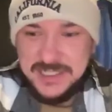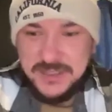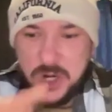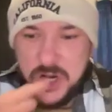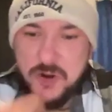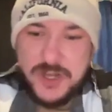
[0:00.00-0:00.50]

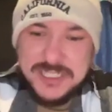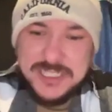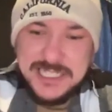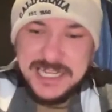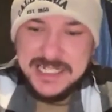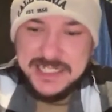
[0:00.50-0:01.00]
when you're on
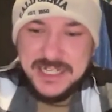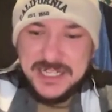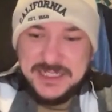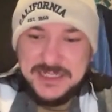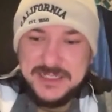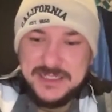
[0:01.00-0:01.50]
stage
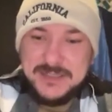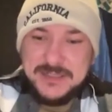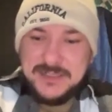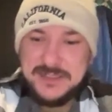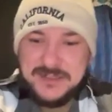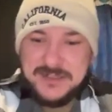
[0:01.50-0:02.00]
as a
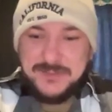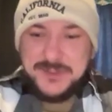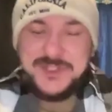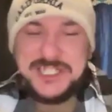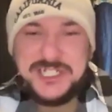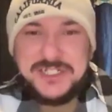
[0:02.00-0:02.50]

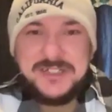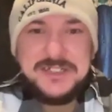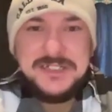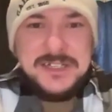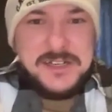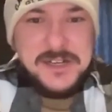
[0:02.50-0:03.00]
musician.
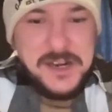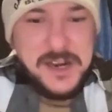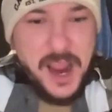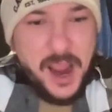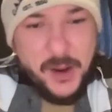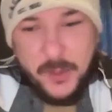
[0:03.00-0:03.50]

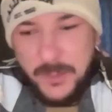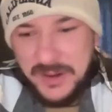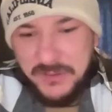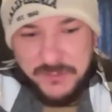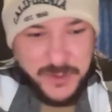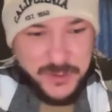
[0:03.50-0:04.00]
I don't really
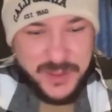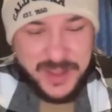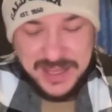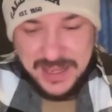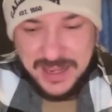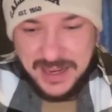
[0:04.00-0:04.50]
feel
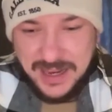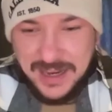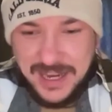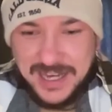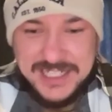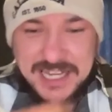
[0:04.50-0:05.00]
that
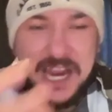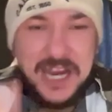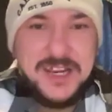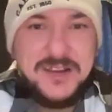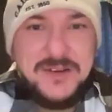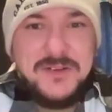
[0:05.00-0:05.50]

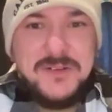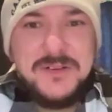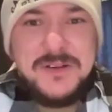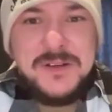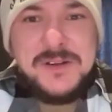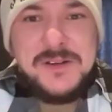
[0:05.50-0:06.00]
anxiety.
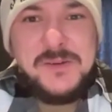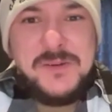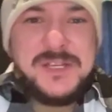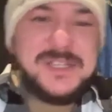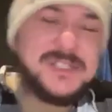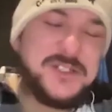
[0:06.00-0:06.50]

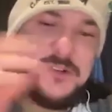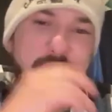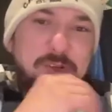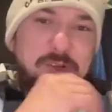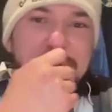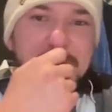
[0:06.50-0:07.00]
It's
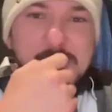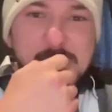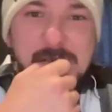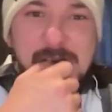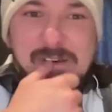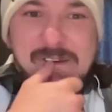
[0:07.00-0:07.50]
different from
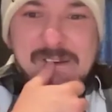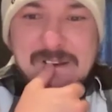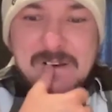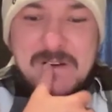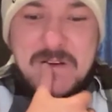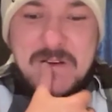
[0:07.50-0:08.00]

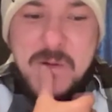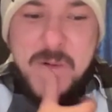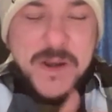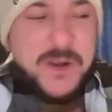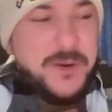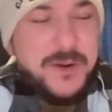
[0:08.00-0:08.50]

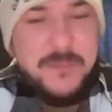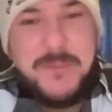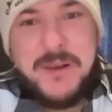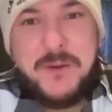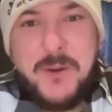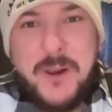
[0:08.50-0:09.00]
when you're in a
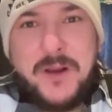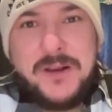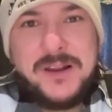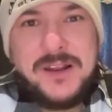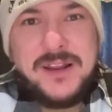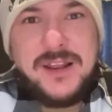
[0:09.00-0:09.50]
big crowd
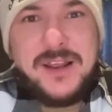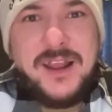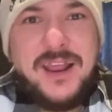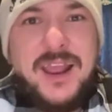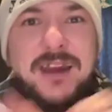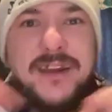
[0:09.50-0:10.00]
and like
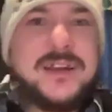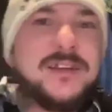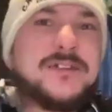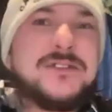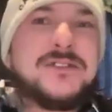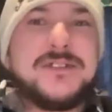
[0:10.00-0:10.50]

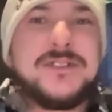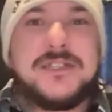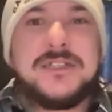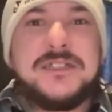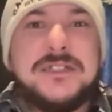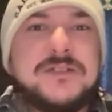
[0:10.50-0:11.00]
any
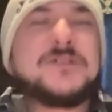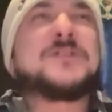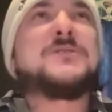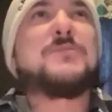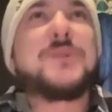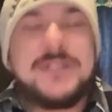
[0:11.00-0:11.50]
cities or
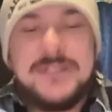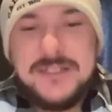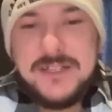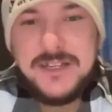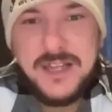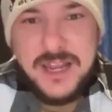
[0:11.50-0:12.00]
places
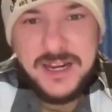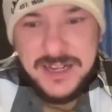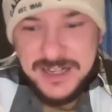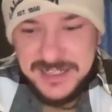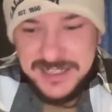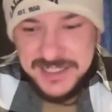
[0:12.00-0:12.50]
like that.
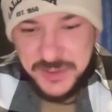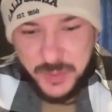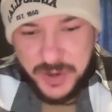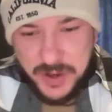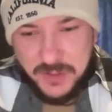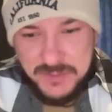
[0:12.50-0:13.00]
It's
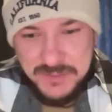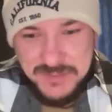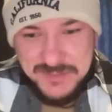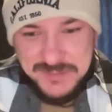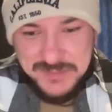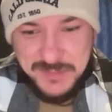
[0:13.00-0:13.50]
weird,
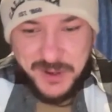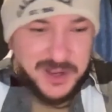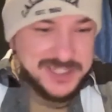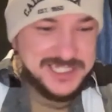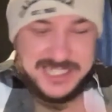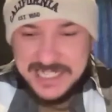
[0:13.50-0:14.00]
but
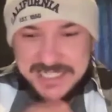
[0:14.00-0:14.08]
on stage,